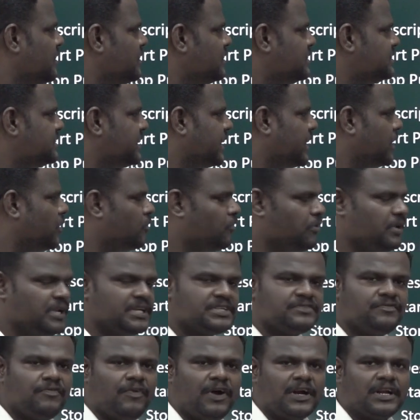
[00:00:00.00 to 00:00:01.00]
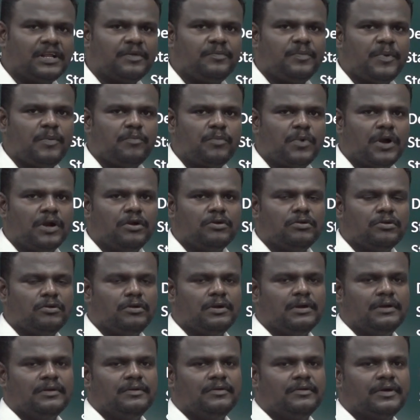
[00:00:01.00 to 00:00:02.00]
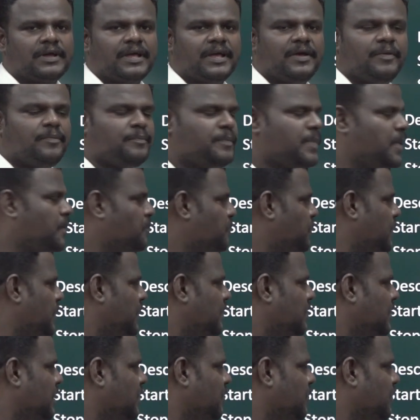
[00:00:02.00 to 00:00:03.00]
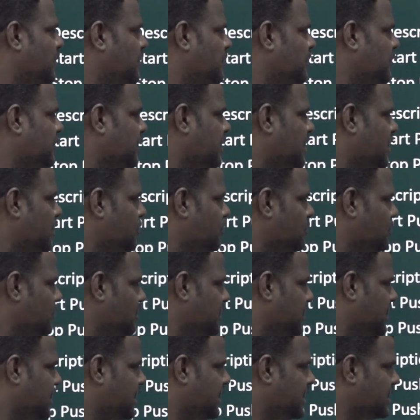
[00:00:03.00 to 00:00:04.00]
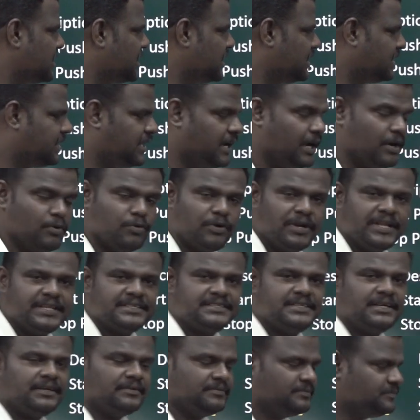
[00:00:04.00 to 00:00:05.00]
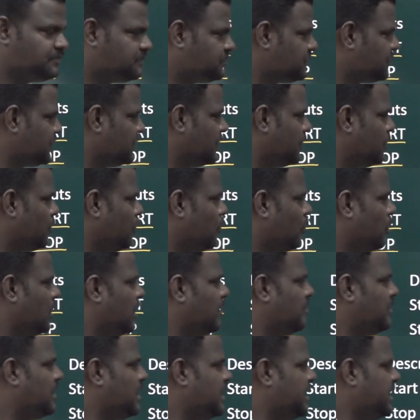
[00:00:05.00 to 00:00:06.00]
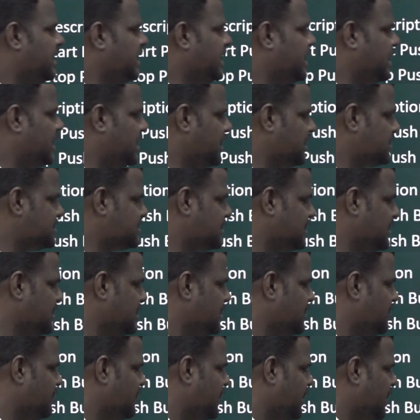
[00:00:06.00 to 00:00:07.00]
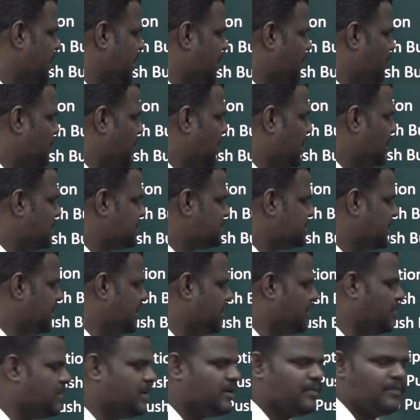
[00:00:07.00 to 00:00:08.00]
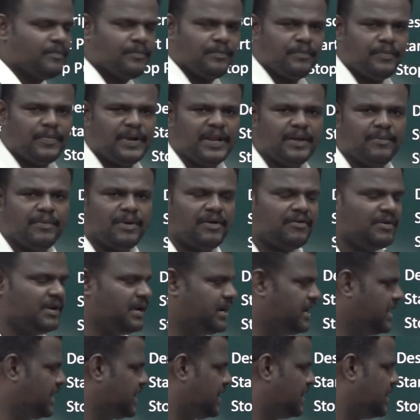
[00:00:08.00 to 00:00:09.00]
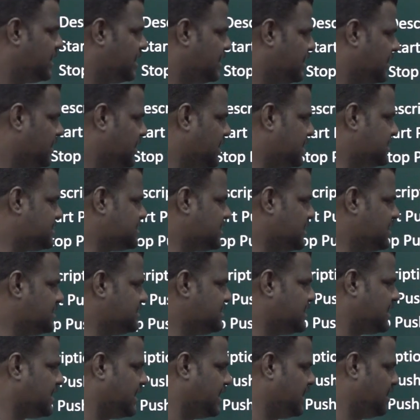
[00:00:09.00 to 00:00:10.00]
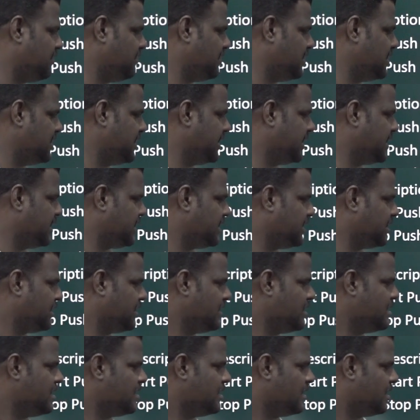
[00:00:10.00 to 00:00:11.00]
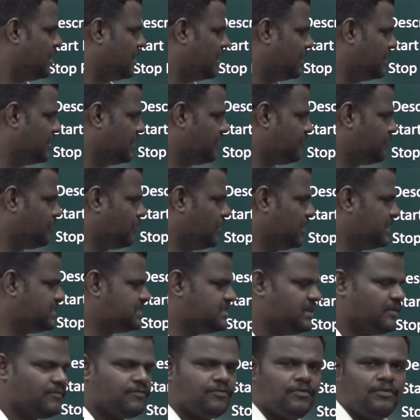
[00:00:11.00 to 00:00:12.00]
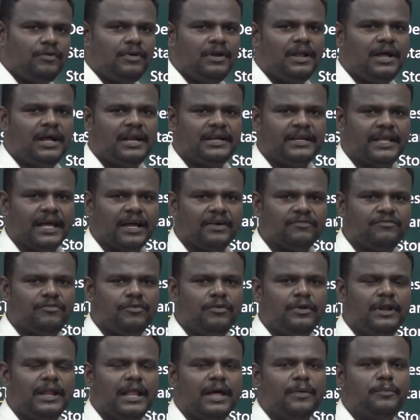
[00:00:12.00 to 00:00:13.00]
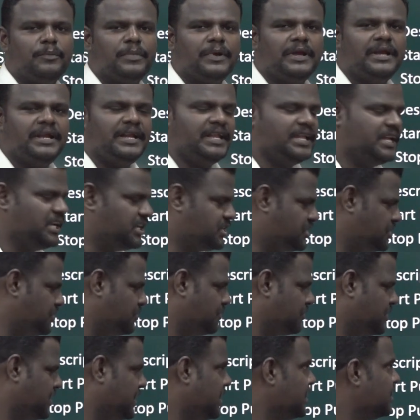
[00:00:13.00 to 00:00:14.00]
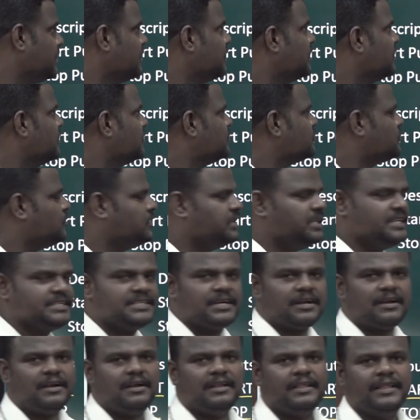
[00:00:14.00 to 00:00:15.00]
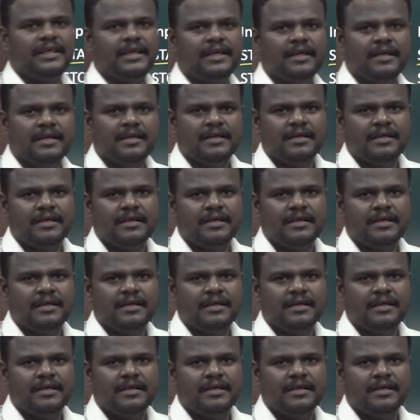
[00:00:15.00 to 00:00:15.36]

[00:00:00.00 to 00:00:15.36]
second one is water pump control. Okay, pump control. Then third one is the low level indicators. ML is the medium level indicator, HL is the high level indicator, and the full is the tank full lamp indication. Okay, so these are all the,